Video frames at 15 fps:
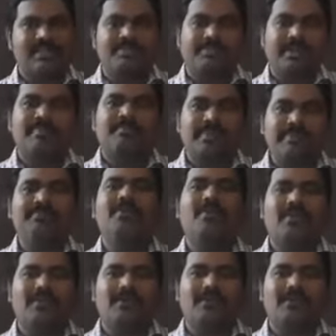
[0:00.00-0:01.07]
But
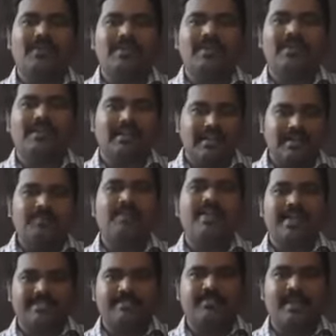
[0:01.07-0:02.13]
before, let me
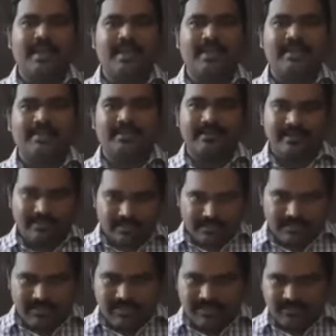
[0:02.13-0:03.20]
explain
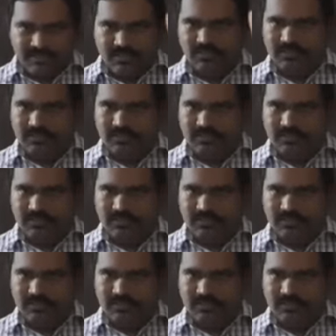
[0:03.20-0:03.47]
these